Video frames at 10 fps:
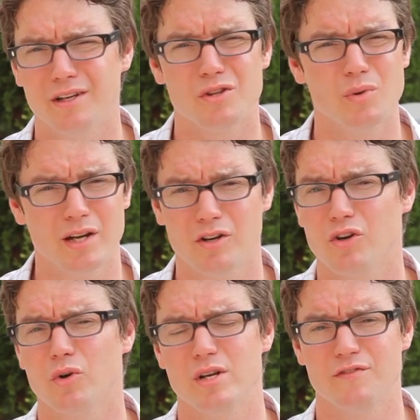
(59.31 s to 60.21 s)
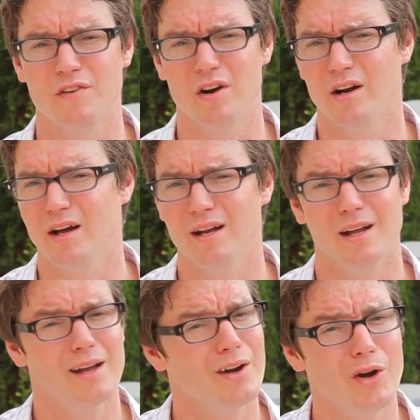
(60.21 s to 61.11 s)
to 300 degrees Fahrenheit,
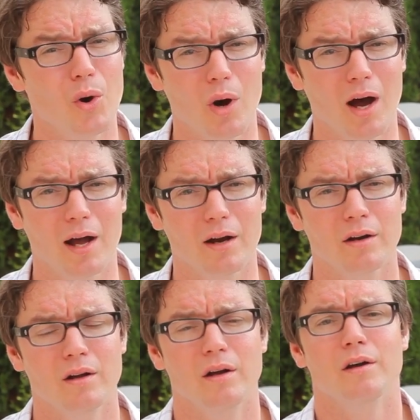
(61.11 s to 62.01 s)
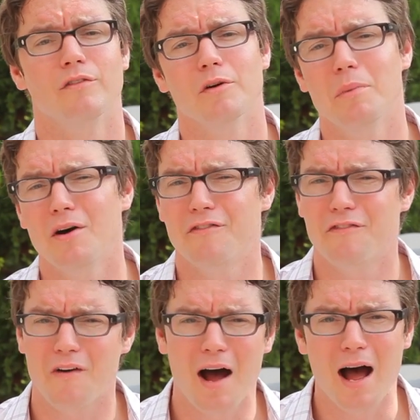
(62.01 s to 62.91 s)
no higher, for about
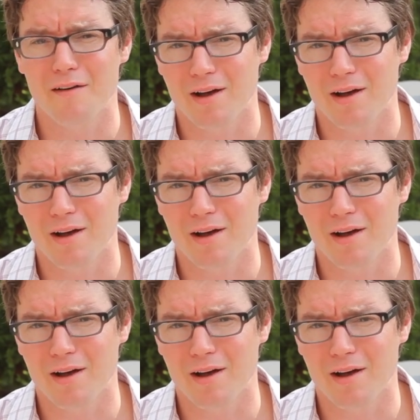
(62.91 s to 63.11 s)
five